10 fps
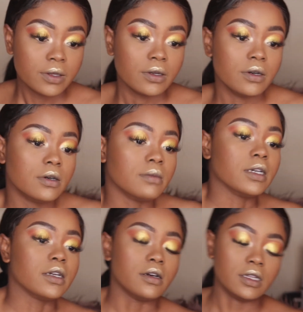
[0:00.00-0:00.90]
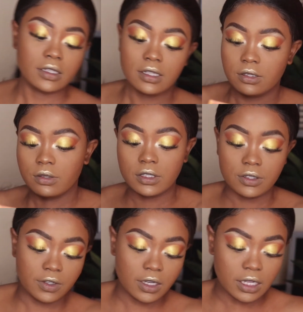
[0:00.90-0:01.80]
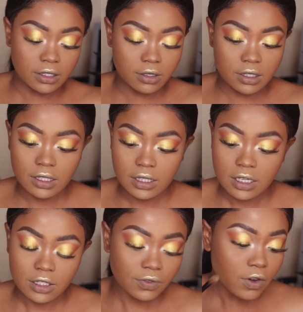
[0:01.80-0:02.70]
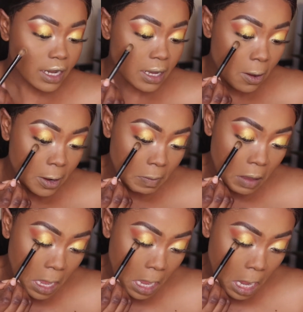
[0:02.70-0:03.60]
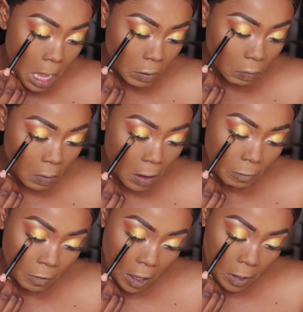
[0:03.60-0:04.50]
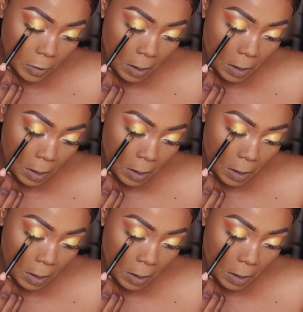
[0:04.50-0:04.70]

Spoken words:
Oh my god, this is so difficult because this thing is falling on me. I don't want that.